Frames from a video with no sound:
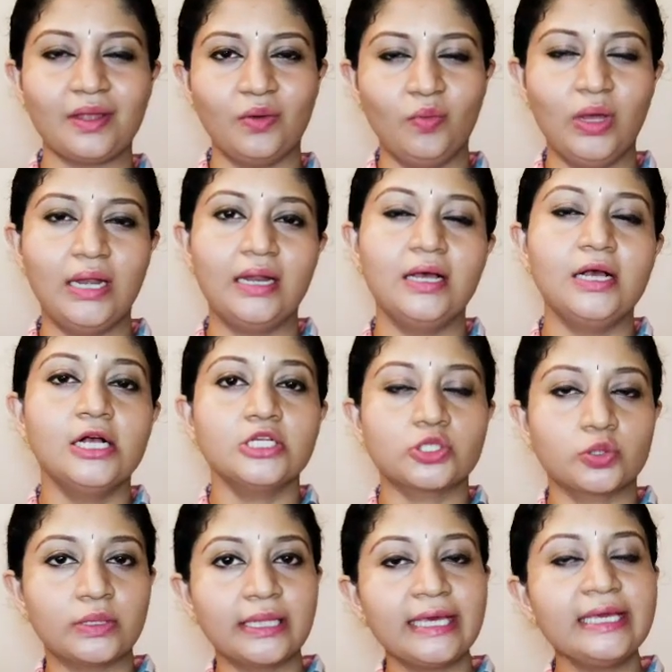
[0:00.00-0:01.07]
Well,
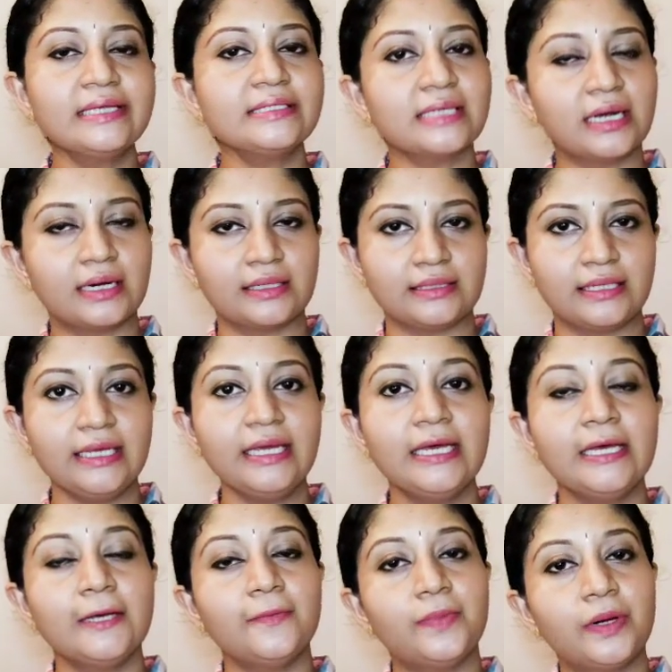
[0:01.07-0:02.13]
so these are the
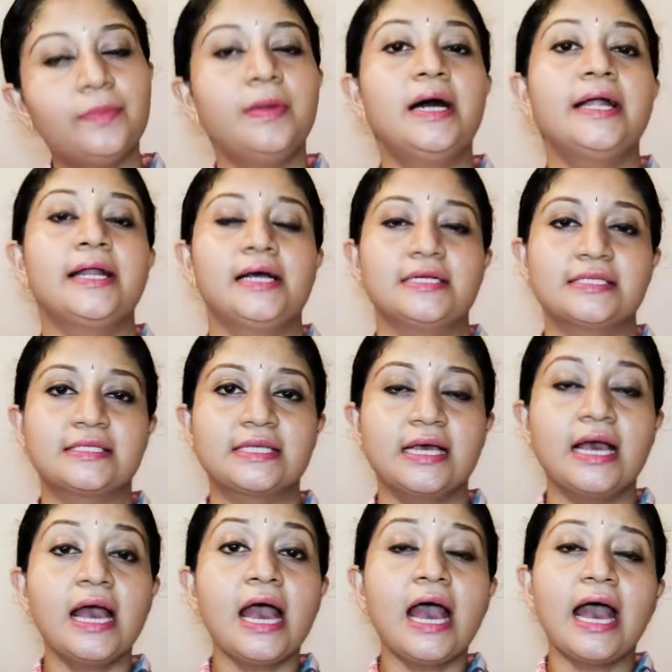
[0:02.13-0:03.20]
pramanas,
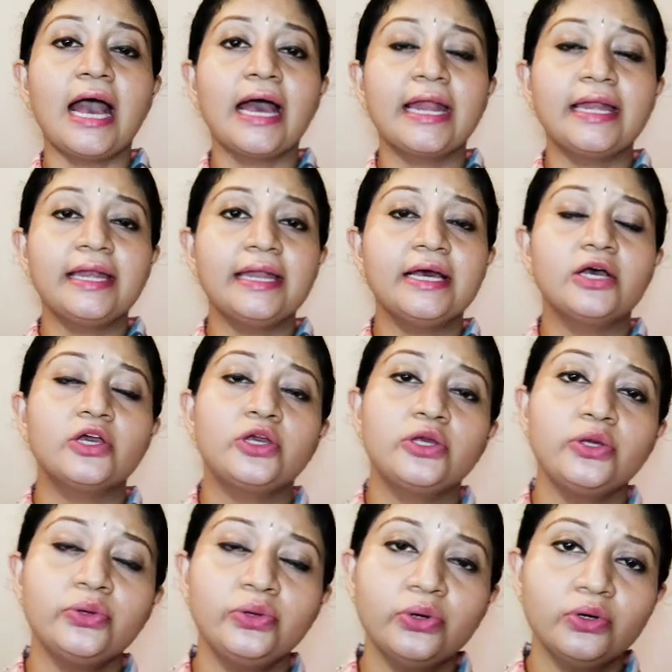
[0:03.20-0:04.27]
and
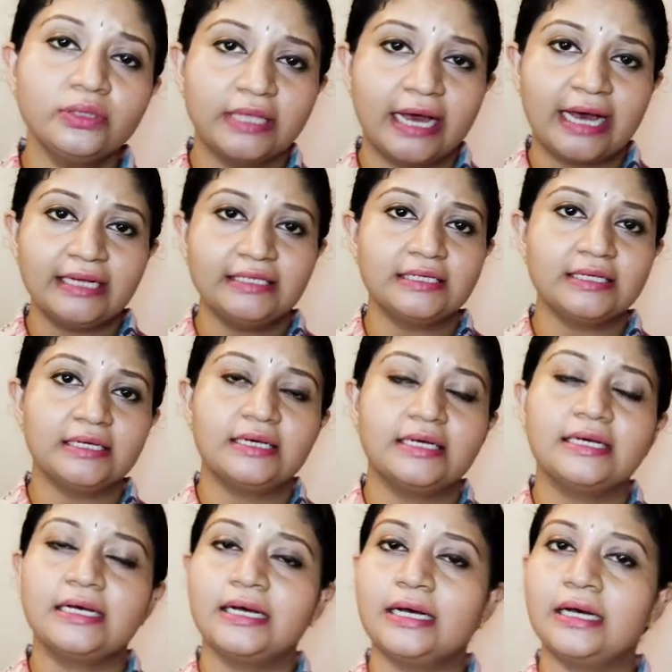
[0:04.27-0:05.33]
you know that
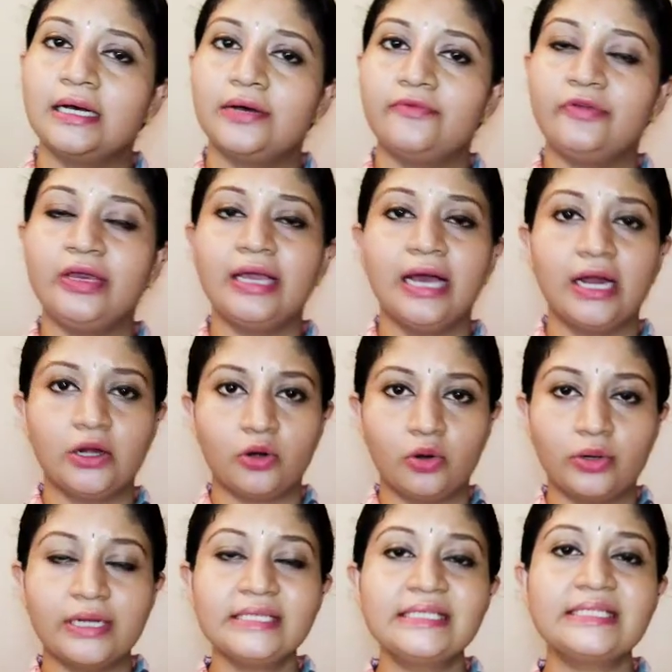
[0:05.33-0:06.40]
we had
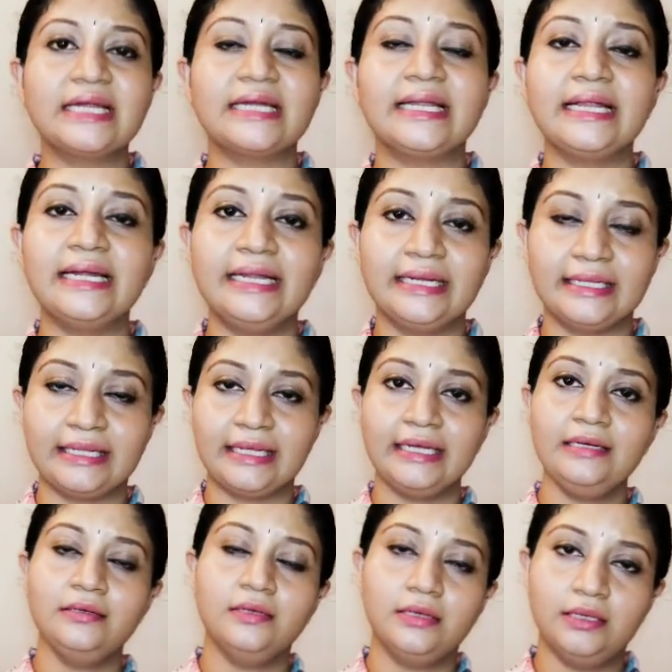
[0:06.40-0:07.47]
already studied in
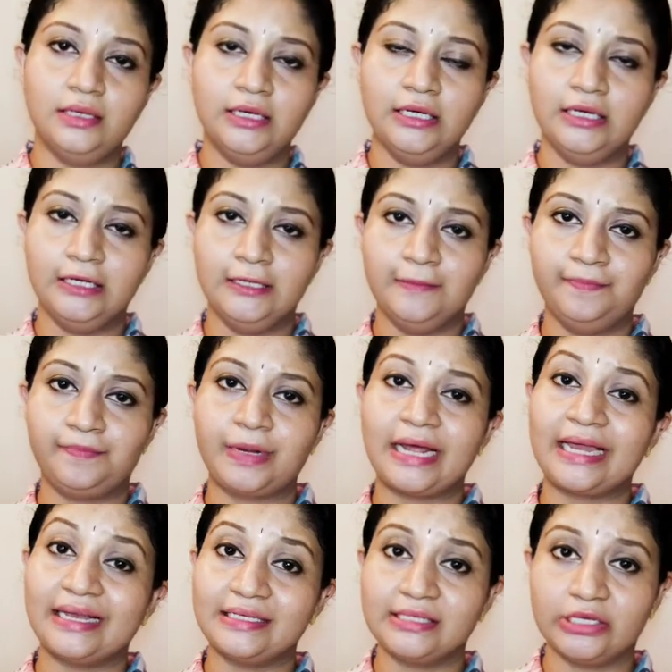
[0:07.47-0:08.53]
the
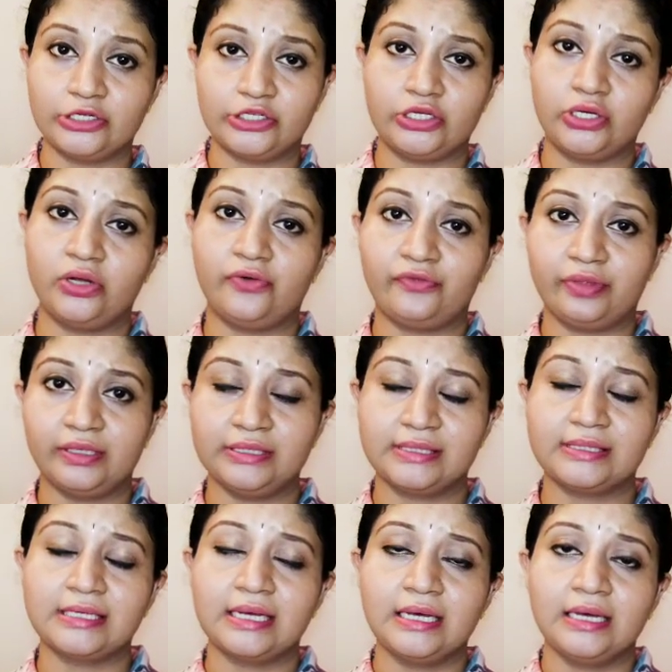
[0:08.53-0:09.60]
prior session of
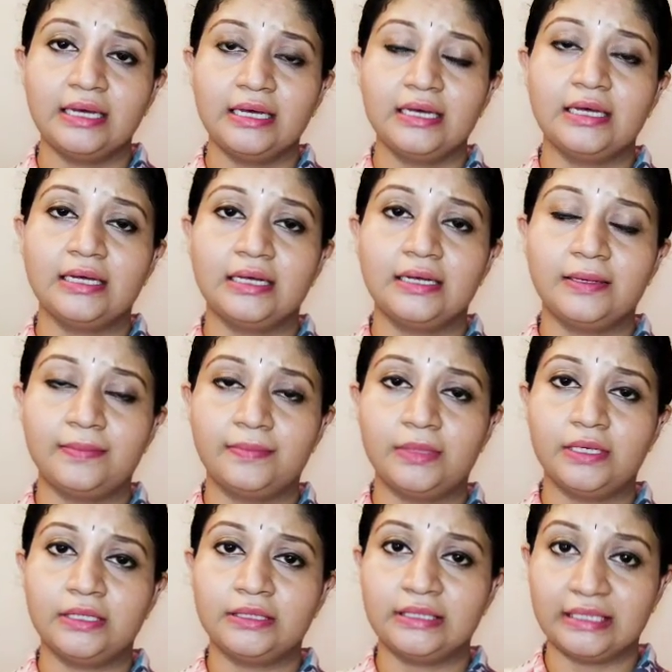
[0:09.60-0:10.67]
this
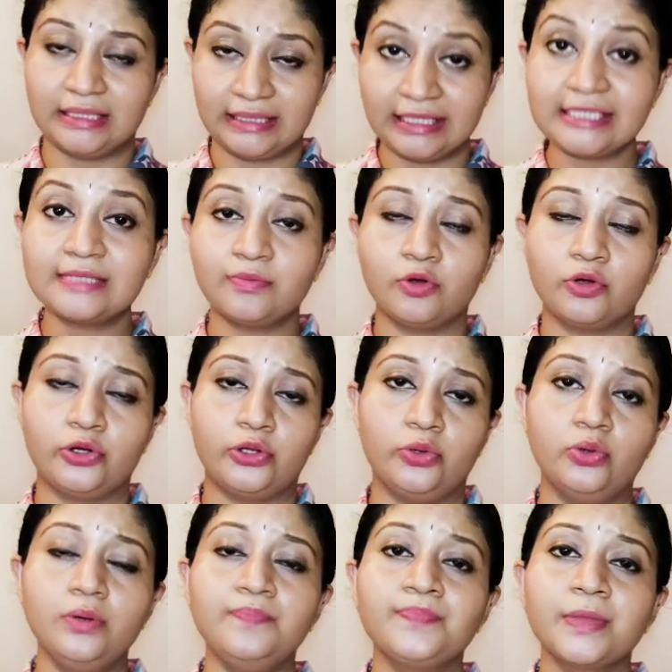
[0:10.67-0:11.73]

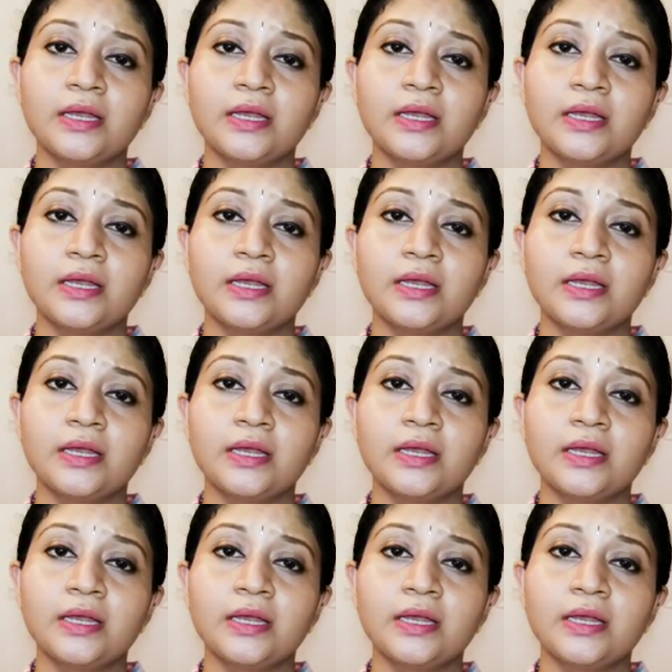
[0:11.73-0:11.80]
module,